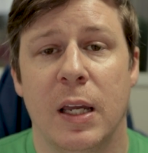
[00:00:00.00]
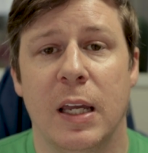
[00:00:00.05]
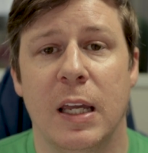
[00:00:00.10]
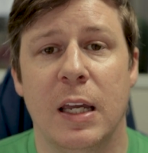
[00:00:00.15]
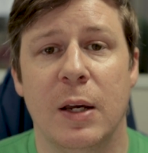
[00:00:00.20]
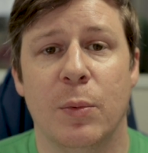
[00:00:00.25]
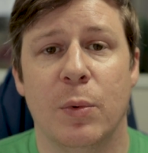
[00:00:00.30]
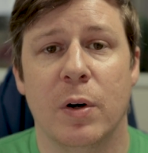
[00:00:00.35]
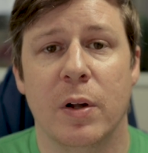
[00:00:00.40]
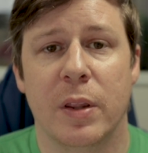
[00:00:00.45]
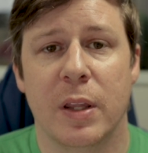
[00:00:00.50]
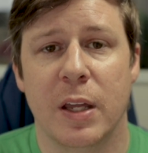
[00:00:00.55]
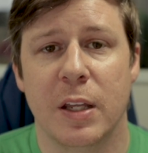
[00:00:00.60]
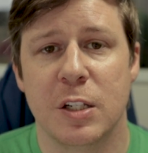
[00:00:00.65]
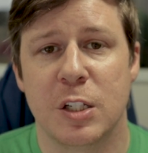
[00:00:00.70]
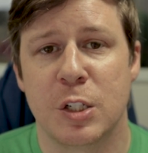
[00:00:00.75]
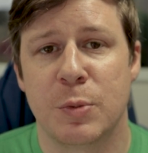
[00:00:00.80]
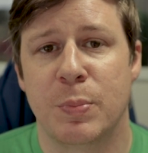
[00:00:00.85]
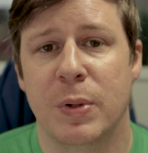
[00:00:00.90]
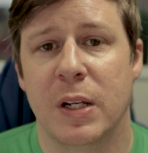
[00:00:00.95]
It will
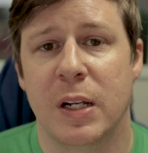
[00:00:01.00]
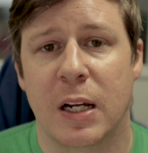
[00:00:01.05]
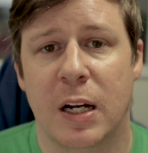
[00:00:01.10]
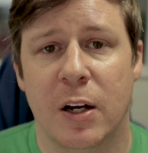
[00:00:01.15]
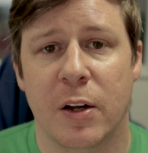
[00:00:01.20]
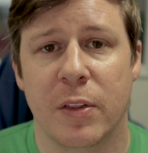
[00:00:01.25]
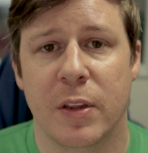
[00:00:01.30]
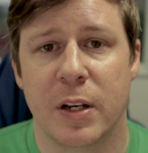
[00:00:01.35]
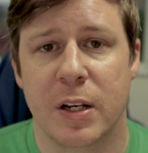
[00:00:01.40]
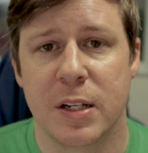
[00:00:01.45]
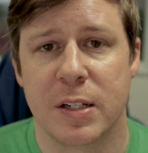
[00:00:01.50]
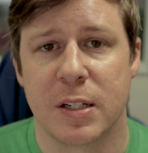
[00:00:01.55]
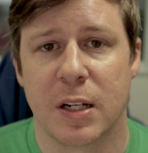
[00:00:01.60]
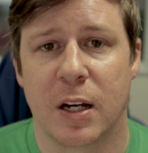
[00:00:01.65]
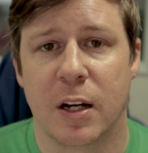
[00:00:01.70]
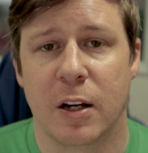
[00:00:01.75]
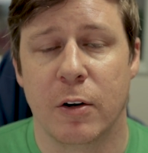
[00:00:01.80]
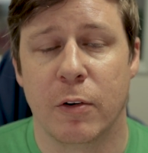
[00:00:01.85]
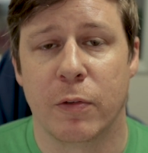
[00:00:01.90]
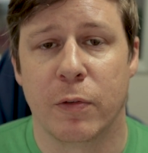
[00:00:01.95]
then spit out the
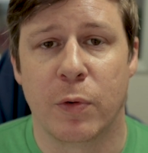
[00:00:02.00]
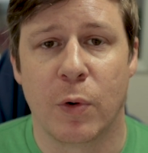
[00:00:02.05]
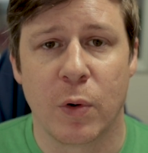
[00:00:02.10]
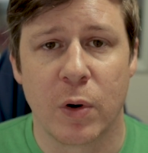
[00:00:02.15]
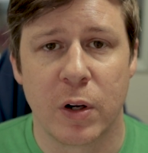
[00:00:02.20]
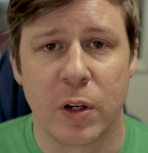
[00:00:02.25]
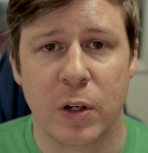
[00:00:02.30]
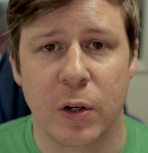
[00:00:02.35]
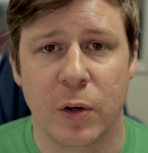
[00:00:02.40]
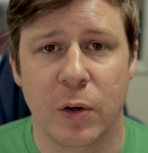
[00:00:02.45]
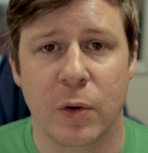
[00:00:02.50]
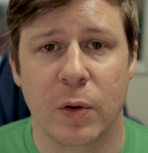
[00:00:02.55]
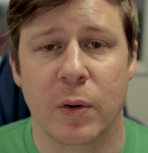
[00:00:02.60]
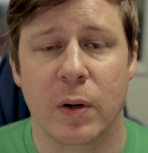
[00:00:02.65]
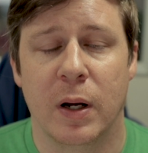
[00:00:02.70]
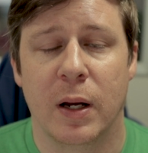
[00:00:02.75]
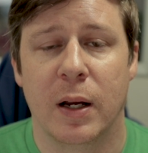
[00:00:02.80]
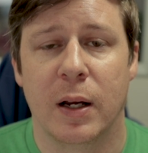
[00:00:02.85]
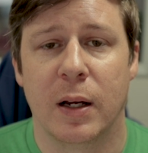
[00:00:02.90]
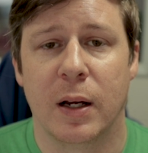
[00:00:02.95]
design for
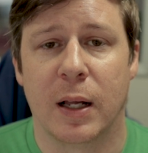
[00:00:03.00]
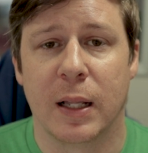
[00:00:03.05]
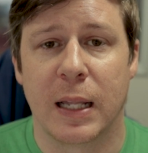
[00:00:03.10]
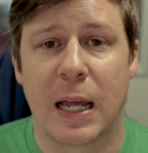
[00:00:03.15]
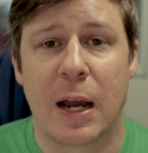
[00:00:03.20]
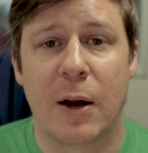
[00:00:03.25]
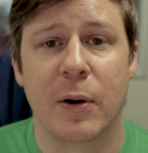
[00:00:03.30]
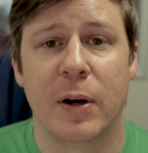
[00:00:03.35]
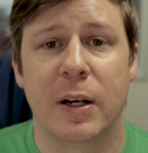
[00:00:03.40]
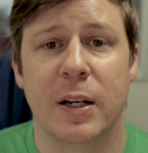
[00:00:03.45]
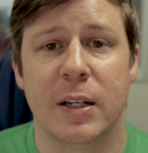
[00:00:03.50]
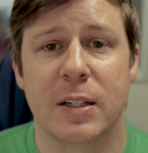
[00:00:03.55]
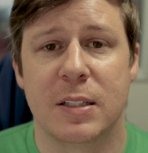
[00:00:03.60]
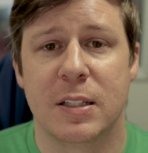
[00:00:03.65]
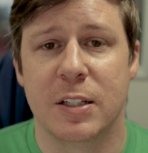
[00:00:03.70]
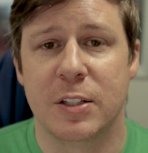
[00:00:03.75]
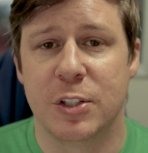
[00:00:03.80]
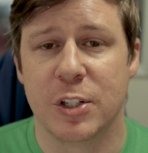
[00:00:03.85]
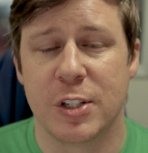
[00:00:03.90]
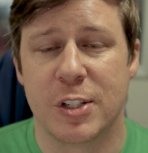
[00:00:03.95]
you, allowing it
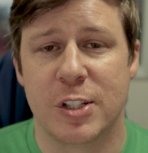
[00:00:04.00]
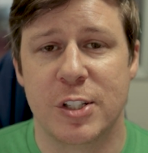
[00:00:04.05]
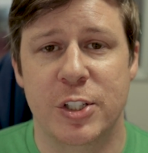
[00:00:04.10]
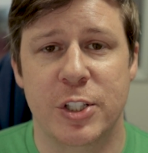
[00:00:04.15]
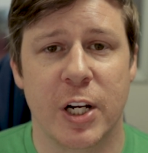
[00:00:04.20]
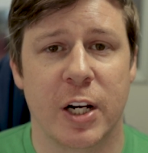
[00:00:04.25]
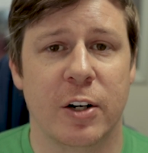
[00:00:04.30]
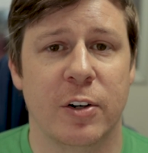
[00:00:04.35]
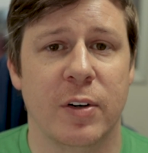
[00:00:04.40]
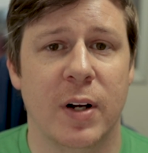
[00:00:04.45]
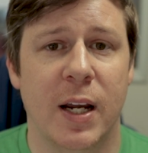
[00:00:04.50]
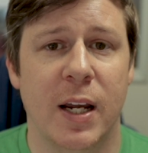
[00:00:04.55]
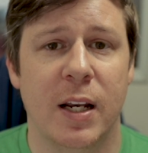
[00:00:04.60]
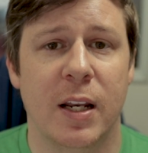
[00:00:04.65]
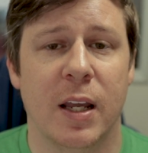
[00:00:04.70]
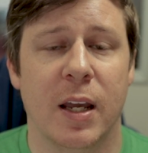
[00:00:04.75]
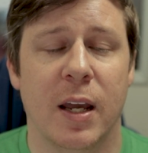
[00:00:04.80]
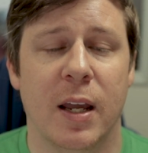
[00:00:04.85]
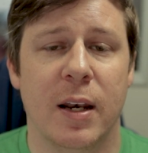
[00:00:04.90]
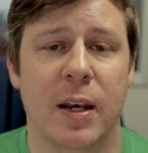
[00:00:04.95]
to just
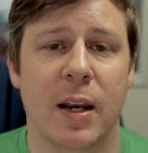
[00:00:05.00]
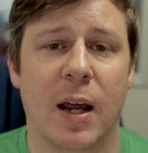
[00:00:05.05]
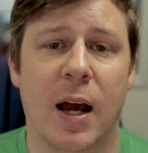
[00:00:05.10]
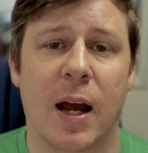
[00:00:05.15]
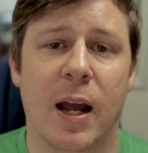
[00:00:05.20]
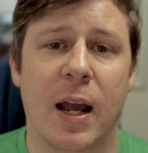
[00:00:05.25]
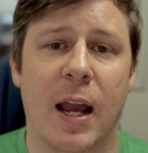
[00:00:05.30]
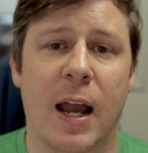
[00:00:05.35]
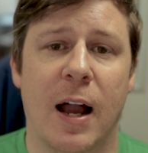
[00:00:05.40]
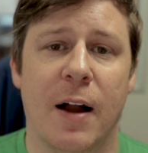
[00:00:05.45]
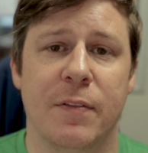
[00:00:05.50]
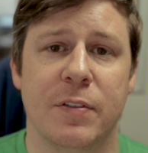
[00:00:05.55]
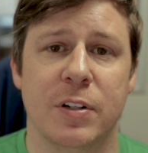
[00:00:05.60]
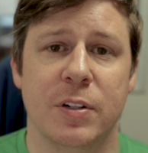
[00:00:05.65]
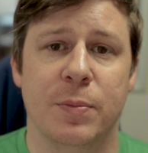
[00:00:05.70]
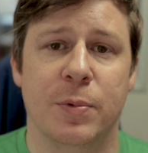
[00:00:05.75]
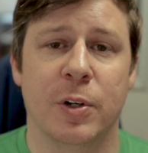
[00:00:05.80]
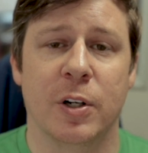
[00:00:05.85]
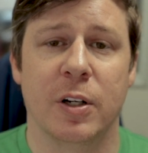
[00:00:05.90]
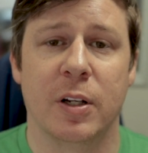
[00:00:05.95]
generate and not have
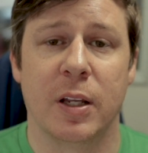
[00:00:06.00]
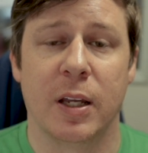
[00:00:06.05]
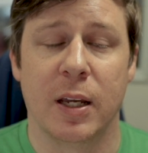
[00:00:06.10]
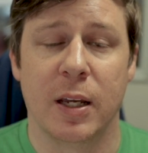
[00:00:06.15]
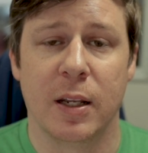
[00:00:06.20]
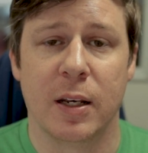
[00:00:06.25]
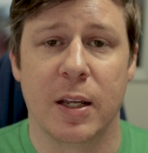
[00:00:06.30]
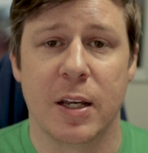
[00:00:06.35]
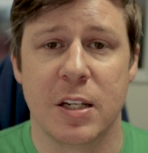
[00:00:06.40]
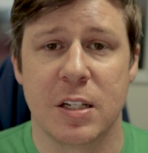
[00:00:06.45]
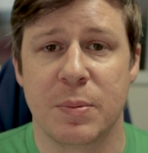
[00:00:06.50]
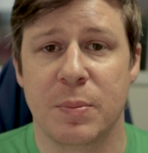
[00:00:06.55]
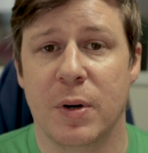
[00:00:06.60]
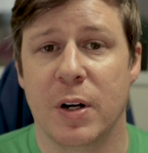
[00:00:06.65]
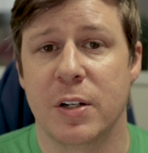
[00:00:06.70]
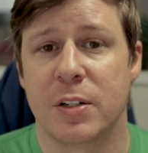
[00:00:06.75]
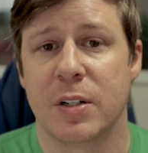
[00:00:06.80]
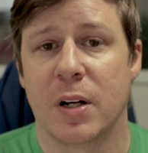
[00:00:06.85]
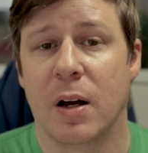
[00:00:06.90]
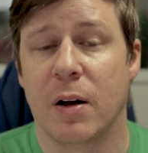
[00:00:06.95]
to put in as
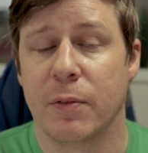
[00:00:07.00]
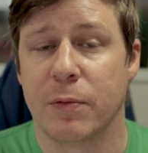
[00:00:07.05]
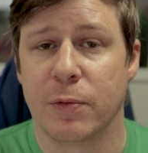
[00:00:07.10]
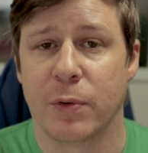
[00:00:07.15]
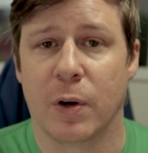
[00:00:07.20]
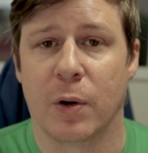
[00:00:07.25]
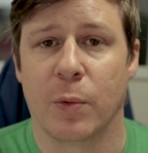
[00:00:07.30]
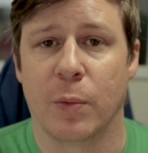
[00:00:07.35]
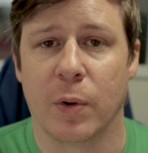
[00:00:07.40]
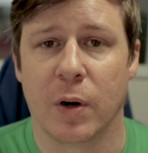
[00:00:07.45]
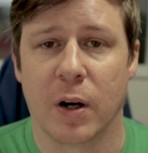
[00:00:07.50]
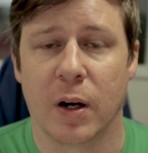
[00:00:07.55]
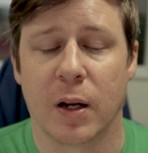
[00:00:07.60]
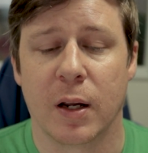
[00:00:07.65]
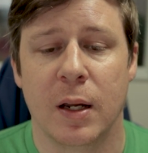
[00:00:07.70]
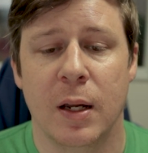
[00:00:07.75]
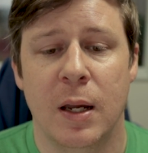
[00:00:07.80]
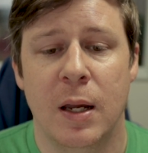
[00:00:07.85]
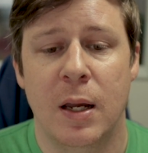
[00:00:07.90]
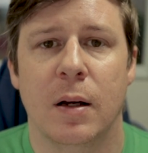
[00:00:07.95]
much upfront
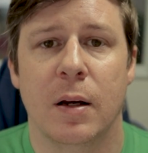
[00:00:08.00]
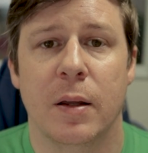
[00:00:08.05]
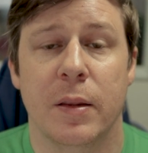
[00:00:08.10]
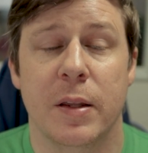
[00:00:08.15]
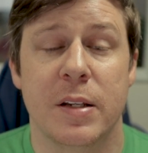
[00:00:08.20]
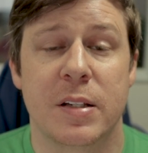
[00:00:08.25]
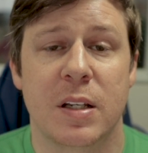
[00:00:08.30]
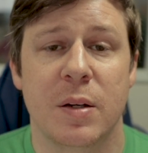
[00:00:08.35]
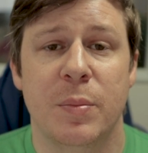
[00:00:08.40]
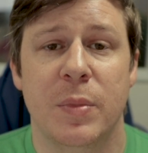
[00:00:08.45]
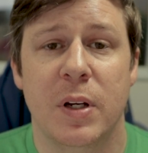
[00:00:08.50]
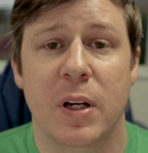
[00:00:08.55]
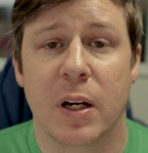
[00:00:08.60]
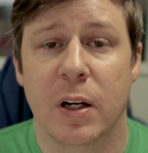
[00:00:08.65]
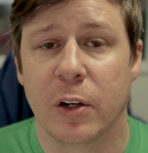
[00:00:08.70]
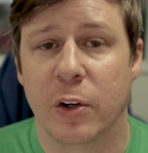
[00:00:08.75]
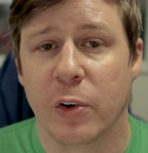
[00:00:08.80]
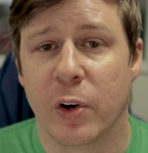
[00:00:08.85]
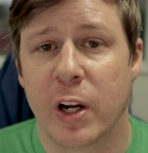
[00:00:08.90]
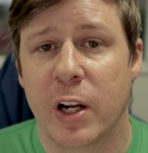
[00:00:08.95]
work. This can be
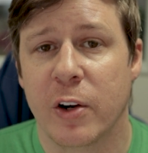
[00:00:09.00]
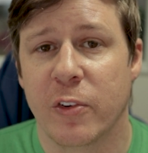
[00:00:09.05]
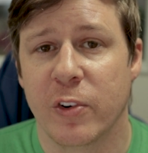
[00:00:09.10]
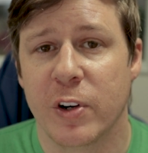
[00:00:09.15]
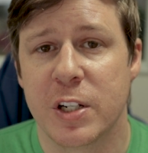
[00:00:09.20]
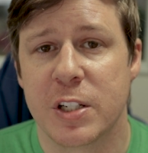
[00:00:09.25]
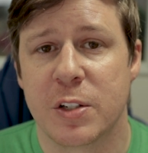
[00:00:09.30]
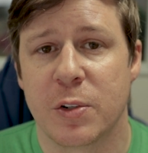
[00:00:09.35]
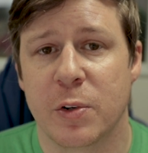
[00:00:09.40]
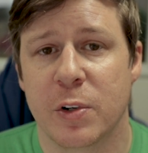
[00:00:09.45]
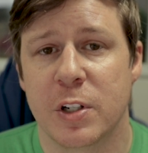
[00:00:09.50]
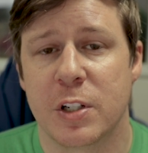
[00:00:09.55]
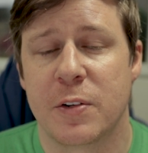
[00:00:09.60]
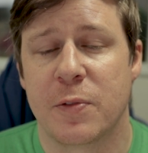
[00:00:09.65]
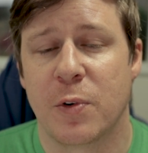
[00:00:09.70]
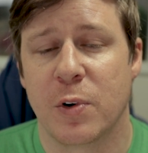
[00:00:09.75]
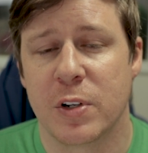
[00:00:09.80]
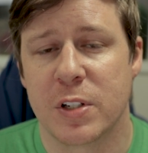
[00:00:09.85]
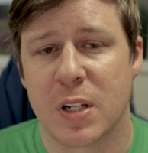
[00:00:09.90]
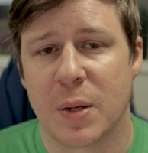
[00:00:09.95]
a great resource
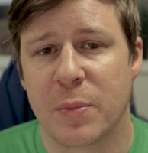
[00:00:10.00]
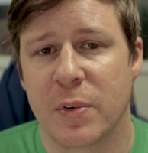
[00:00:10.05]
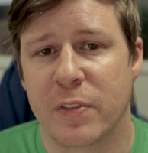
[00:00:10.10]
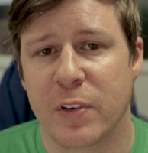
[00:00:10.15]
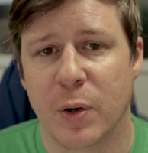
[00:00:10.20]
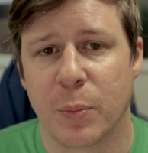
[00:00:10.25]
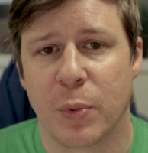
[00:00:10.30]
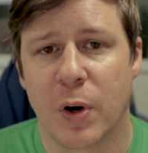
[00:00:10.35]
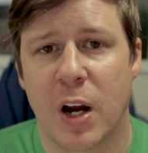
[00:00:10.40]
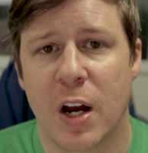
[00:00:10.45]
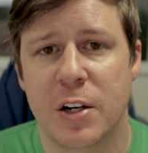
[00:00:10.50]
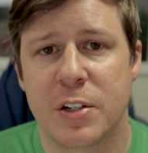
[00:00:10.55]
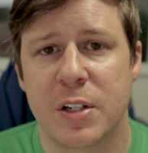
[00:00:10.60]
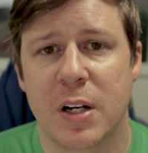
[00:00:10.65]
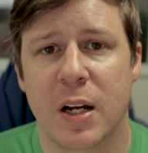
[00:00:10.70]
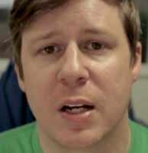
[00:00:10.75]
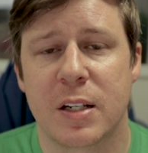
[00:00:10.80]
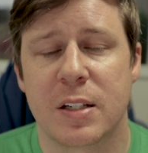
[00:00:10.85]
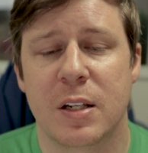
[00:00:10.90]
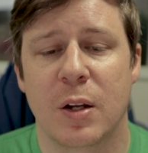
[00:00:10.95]
for some of your
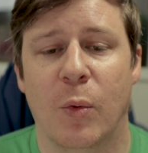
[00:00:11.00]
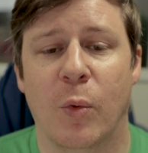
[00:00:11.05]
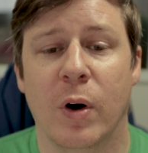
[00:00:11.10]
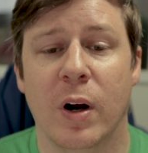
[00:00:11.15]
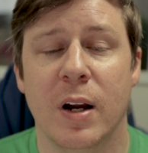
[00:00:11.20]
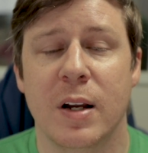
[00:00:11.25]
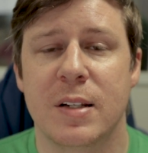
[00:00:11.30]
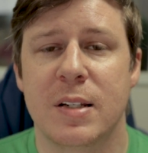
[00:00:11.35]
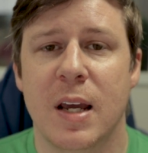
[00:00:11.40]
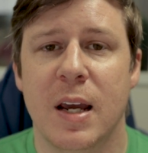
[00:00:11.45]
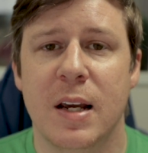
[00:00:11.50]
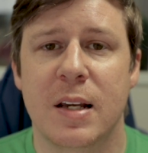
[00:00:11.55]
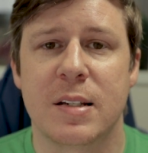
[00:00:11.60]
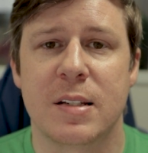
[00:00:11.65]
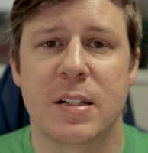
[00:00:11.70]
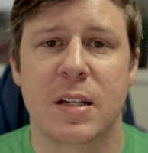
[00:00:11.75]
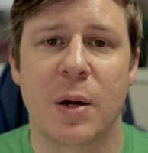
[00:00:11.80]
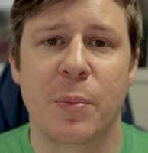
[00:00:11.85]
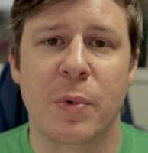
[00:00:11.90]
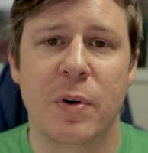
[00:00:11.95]
projects where it takes
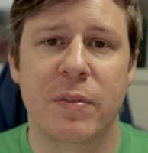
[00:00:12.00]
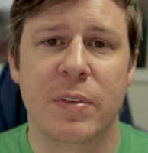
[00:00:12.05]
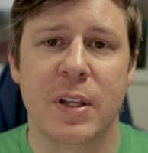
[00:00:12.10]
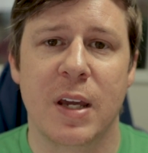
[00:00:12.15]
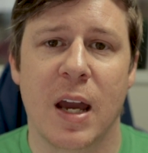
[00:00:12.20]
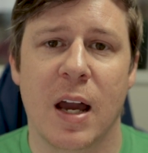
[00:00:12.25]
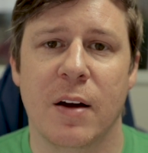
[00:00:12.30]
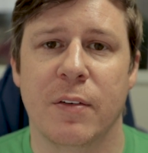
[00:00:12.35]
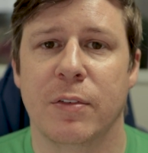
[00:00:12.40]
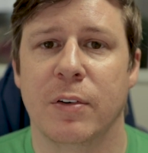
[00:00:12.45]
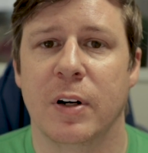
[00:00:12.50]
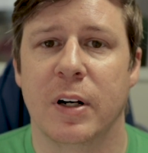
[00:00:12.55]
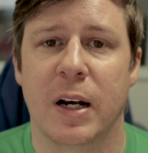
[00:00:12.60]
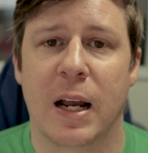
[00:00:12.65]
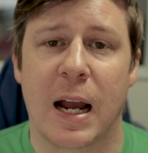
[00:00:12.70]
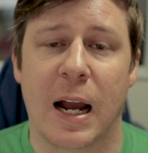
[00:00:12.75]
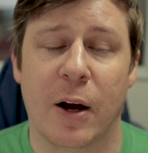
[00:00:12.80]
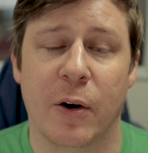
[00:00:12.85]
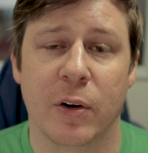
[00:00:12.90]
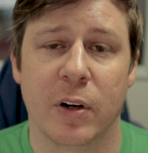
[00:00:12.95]
some of the
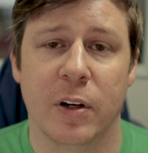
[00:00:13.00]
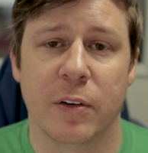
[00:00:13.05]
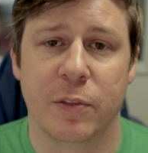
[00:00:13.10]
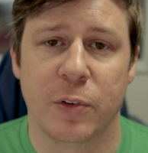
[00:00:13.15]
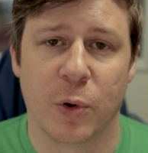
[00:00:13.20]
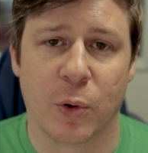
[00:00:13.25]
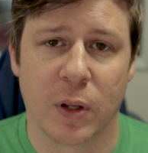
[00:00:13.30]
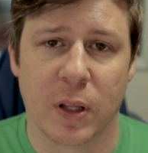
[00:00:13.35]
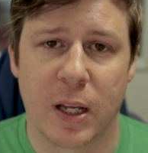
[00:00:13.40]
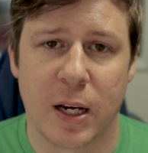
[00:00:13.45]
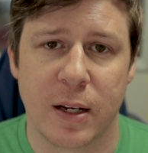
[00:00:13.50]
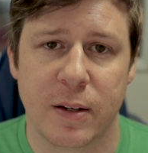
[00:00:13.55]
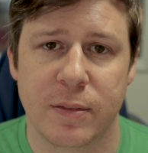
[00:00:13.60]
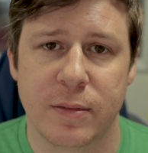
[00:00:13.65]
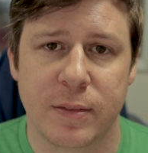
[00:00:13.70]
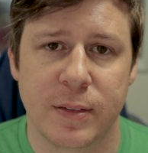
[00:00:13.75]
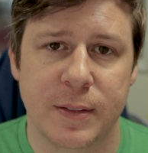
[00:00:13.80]
effort out of your life.